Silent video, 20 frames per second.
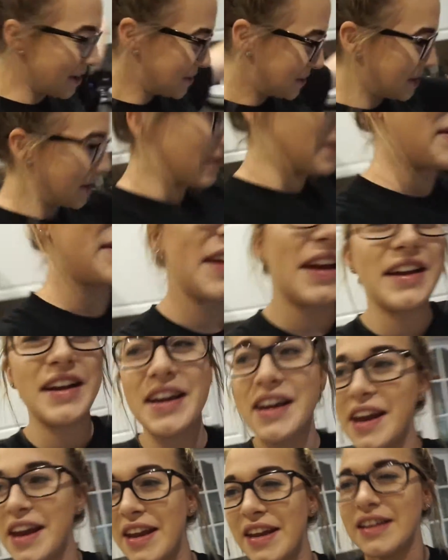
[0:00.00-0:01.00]
I'm so
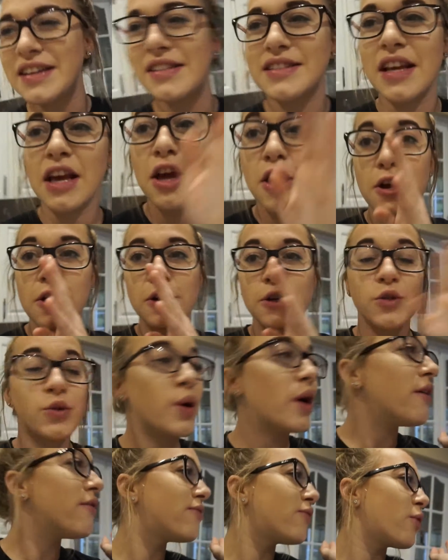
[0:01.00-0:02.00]
excited. It is
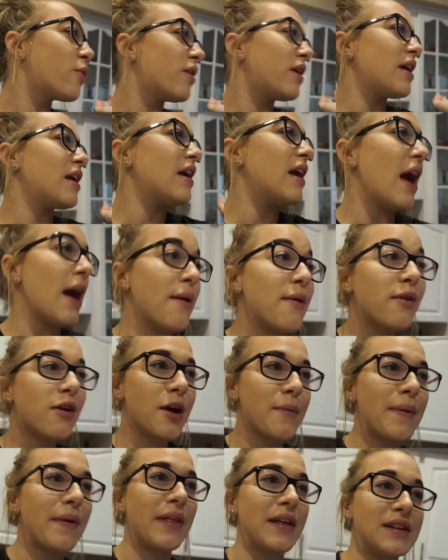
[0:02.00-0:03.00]
12:40. I woke
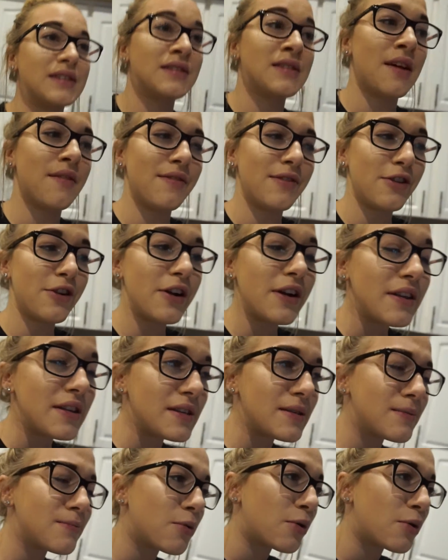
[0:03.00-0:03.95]
up at like 7:30 this